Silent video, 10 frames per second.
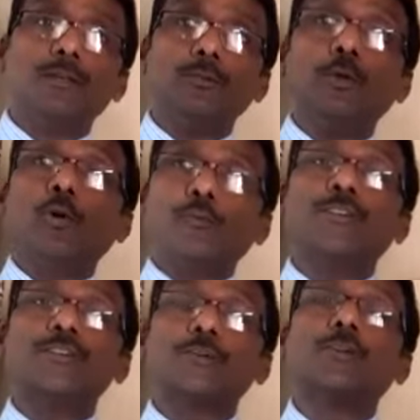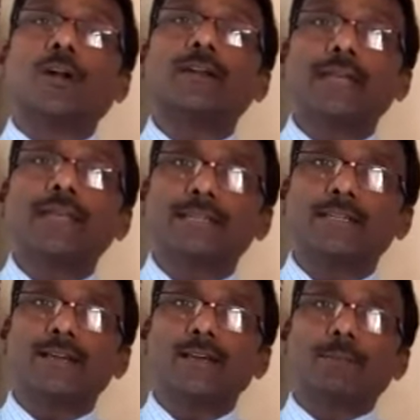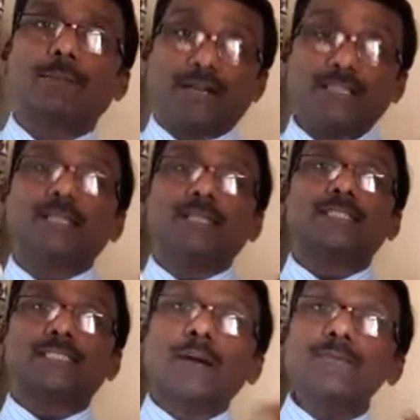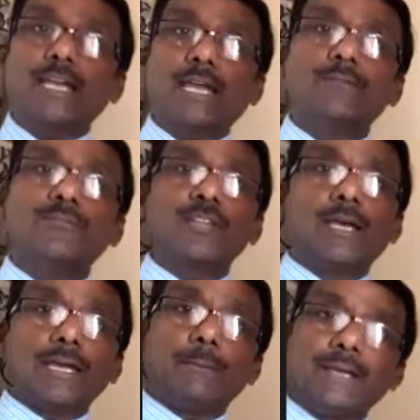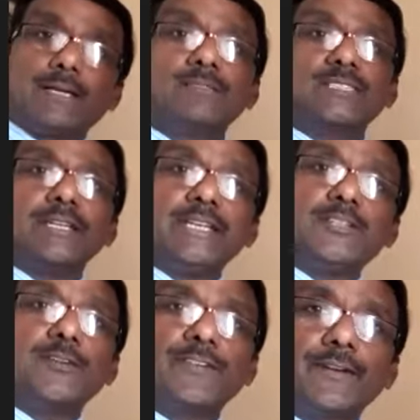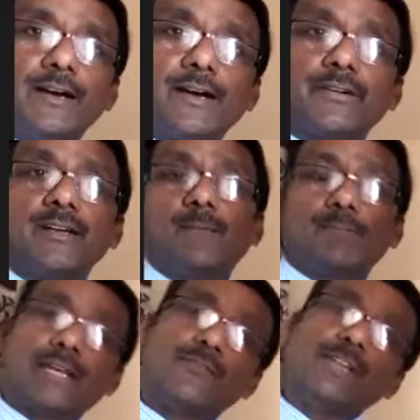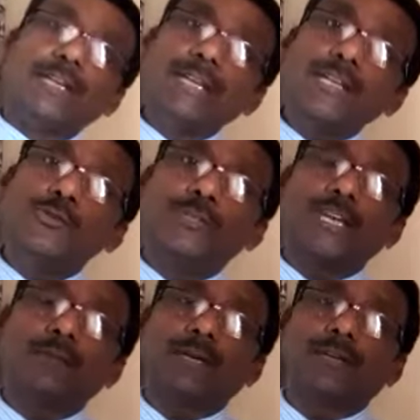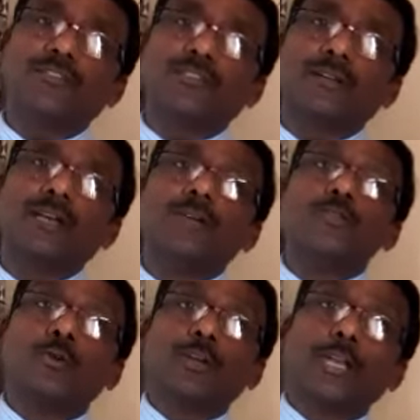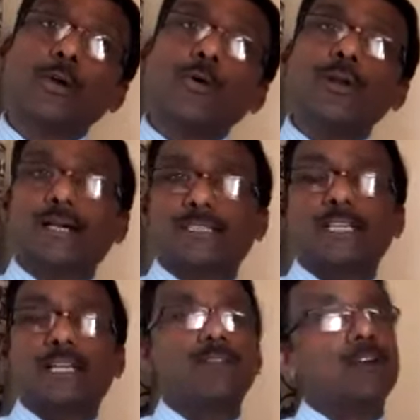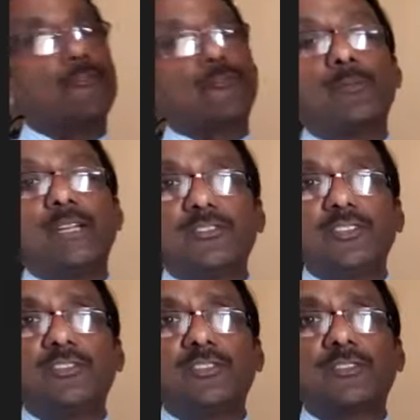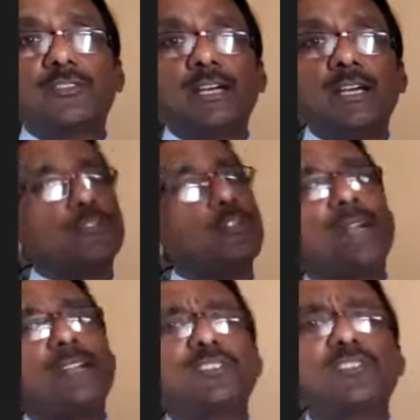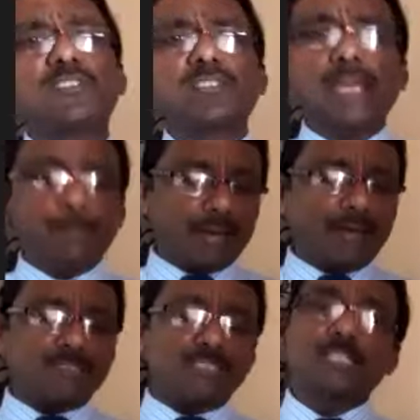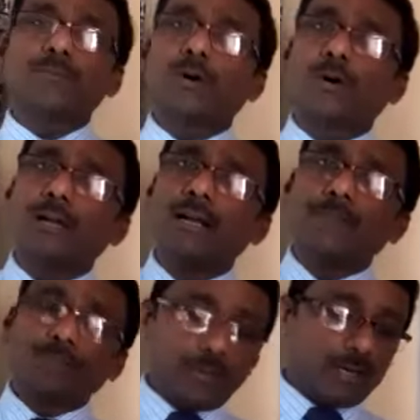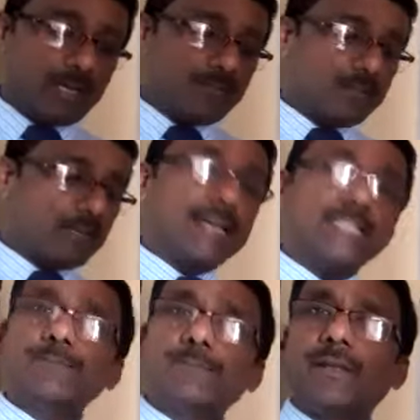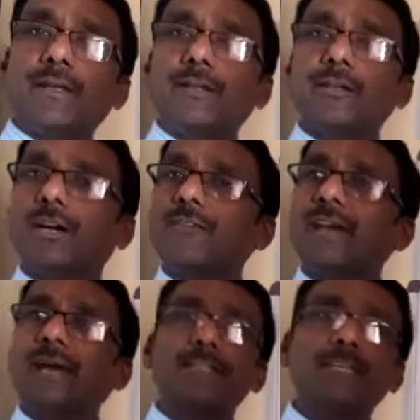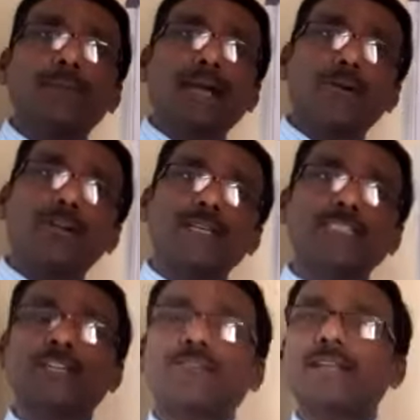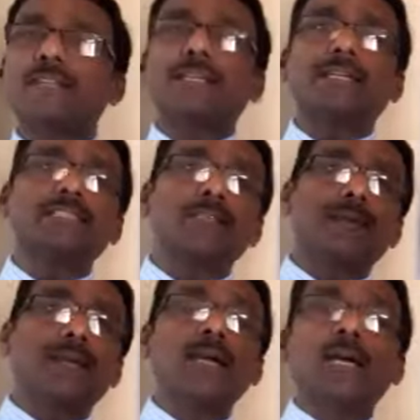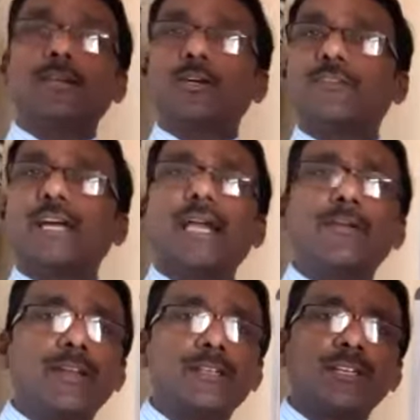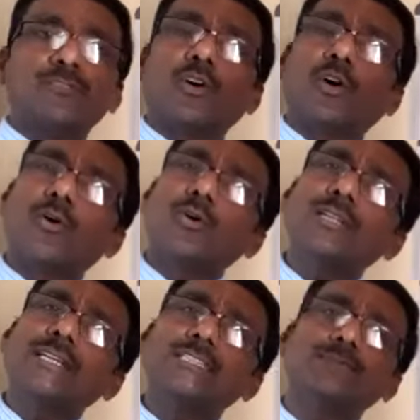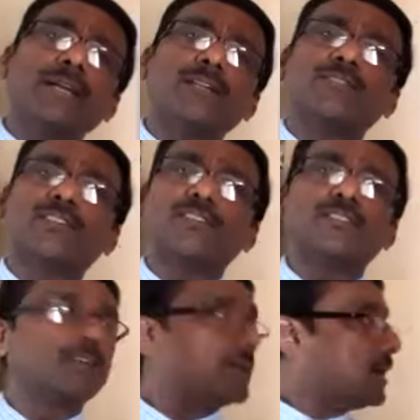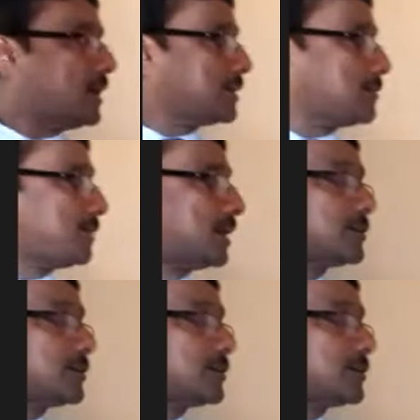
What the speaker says: Though we should not need it, but sometimes it becomes a need of an hour that we need to take medicine to cure ourselves from diseases. So medicines like paracetamol, you have aspirin, you have antibiotics, you have antihistamine, you have diuretics, all these medicines are a part